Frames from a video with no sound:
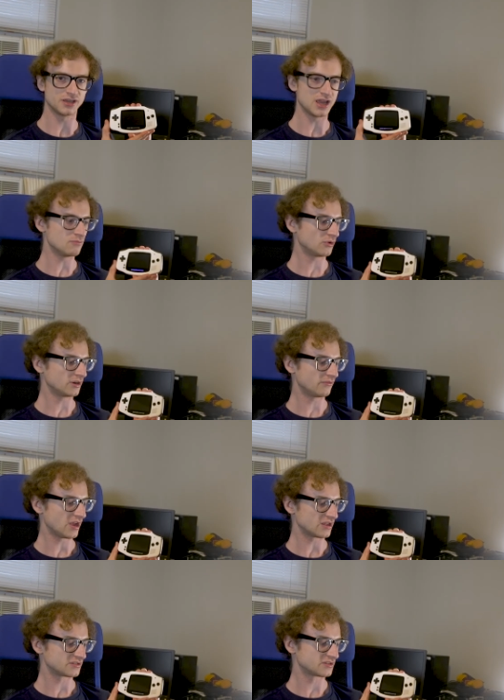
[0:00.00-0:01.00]
Game Boy
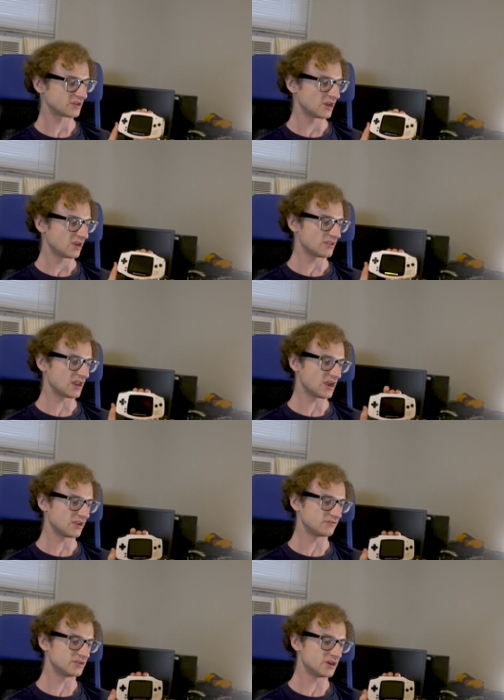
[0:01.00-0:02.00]
Advance that I
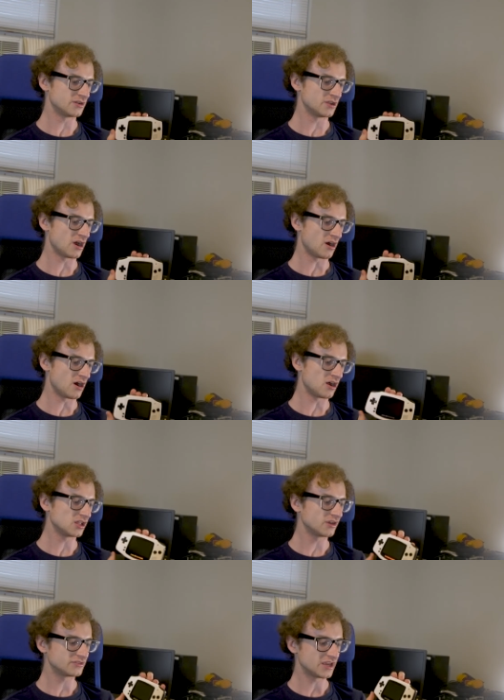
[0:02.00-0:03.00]
have done, all
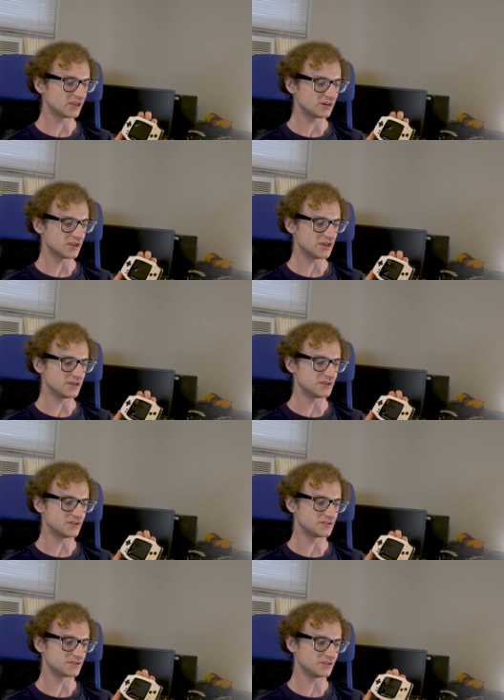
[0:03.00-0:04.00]
I have taken
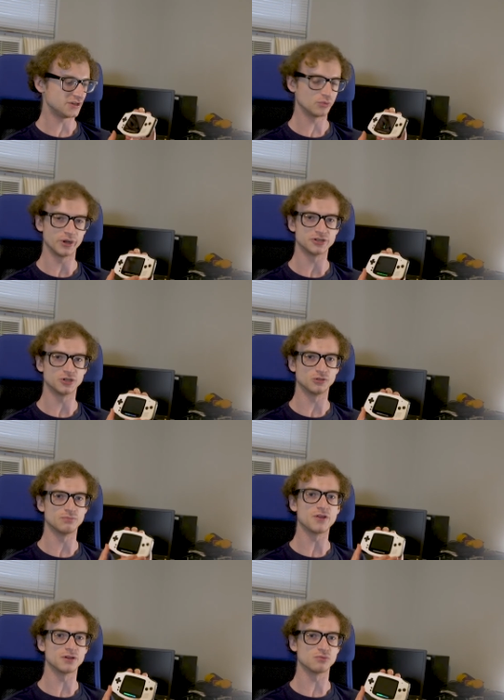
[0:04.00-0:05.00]
is the original
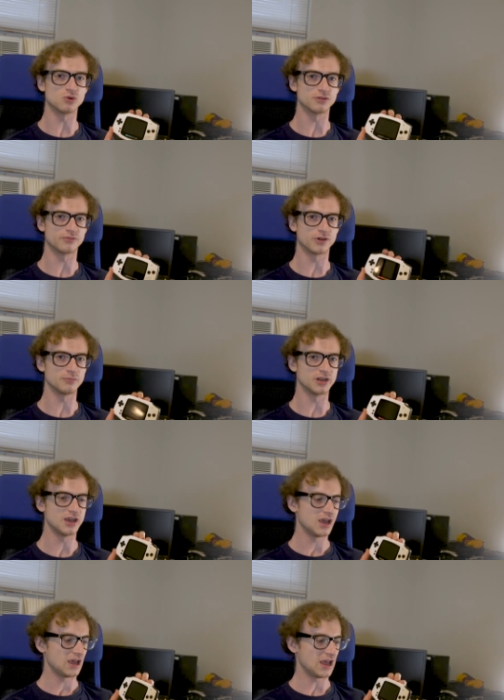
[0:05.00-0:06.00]
motherboard from it,
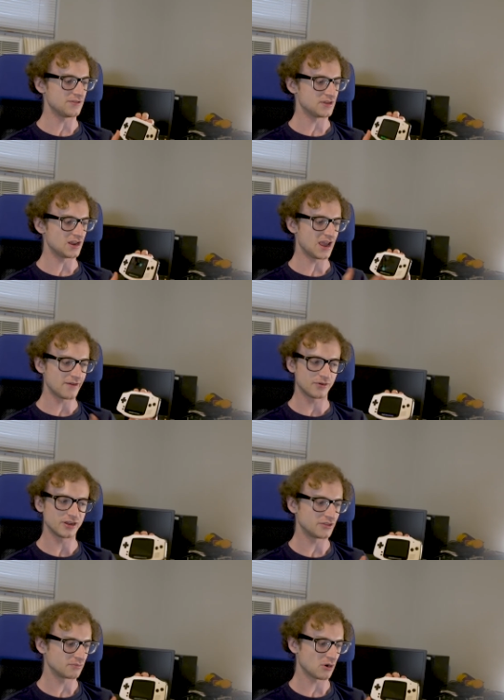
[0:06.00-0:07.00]
and then
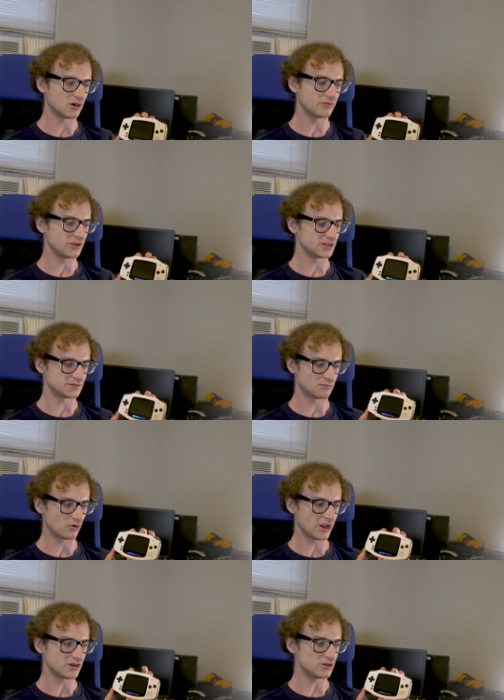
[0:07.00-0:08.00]
every other part of it is
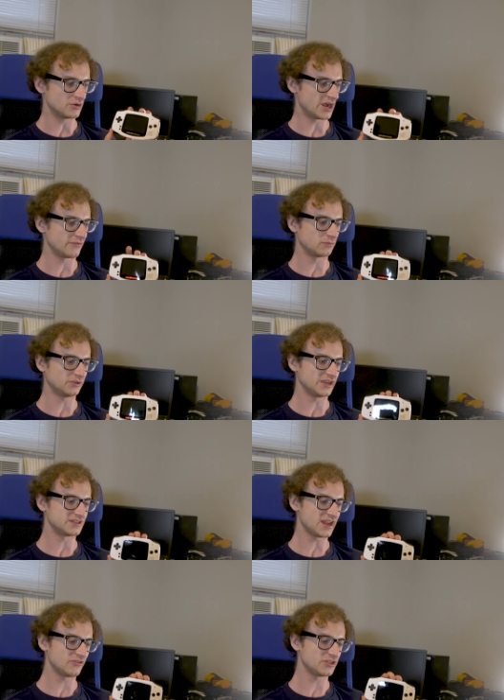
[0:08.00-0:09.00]
brand new. I've
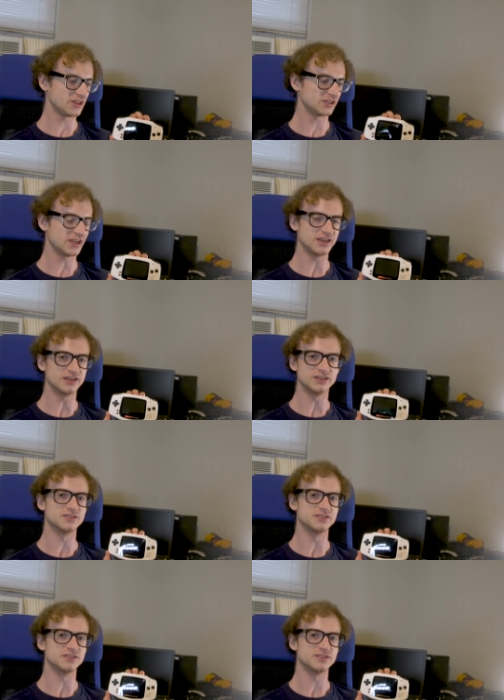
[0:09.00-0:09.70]
replaced everything, and it